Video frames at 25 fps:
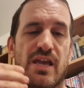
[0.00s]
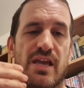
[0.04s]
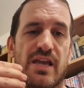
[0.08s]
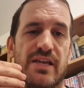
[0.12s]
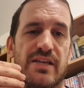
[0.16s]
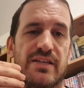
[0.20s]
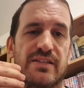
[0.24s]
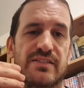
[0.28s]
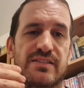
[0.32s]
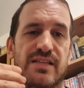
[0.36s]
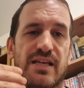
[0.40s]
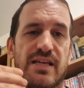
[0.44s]

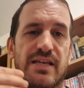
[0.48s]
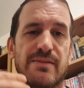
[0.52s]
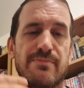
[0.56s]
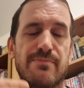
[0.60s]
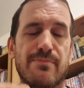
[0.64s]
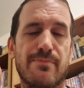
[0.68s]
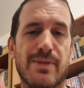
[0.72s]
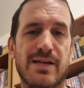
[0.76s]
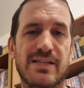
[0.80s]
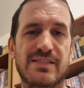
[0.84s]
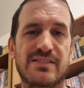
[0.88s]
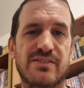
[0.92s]
It's a
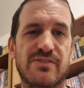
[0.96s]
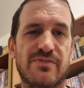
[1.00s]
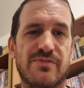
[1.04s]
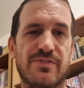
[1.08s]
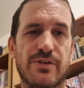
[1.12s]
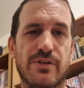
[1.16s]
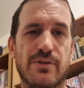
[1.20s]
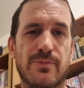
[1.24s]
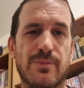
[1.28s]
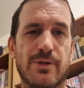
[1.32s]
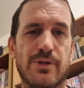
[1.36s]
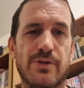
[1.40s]
massive
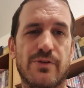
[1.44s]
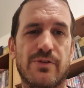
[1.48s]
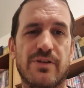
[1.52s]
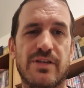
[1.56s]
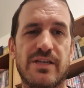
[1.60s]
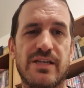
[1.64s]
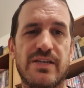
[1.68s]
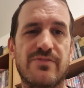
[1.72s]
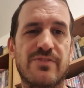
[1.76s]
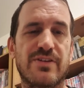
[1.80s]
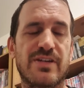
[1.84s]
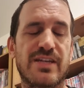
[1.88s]
phenomenon.
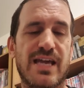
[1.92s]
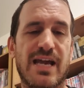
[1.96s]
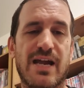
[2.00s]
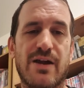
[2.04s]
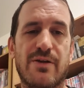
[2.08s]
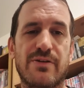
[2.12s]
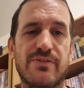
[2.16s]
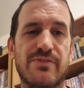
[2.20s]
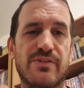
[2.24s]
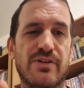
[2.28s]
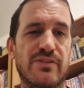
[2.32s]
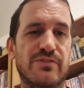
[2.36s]
Even
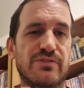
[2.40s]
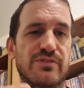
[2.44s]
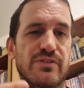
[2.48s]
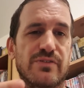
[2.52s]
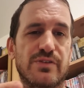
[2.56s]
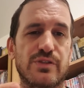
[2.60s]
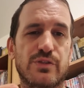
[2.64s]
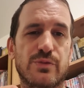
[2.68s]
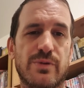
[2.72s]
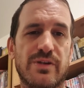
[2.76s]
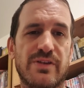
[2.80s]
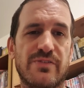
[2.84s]
now, even after
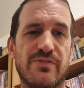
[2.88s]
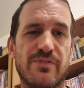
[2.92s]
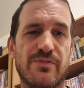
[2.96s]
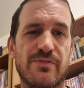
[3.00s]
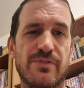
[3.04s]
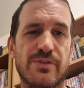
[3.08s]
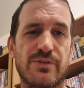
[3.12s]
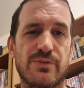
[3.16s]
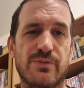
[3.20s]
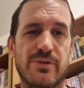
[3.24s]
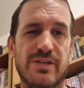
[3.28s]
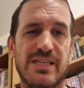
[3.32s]
over 20,
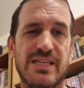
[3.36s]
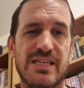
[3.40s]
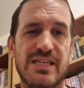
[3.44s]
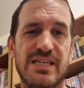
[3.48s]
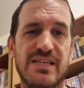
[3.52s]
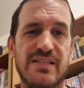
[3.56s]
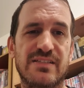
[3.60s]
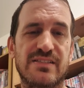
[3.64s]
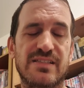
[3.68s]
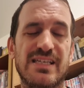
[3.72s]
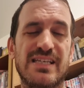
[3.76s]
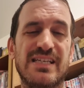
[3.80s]
20
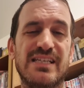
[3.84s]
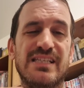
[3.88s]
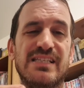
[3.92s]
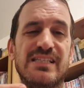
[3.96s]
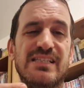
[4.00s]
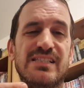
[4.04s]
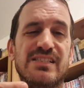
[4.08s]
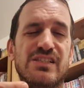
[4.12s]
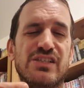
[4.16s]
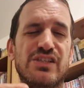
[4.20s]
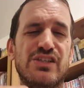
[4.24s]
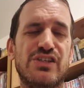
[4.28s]
years, it
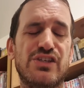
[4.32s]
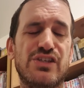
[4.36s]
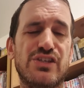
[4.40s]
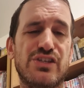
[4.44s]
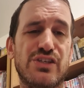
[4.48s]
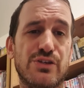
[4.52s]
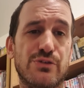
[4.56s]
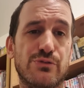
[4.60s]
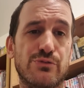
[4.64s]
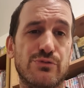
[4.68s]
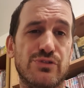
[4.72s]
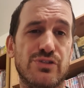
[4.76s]
is
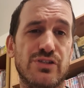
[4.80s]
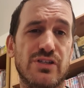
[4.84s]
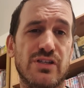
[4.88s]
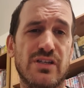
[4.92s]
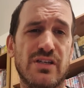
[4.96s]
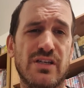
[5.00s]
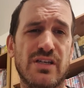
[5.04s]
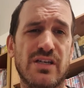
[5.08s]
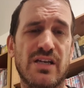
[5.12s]
huge.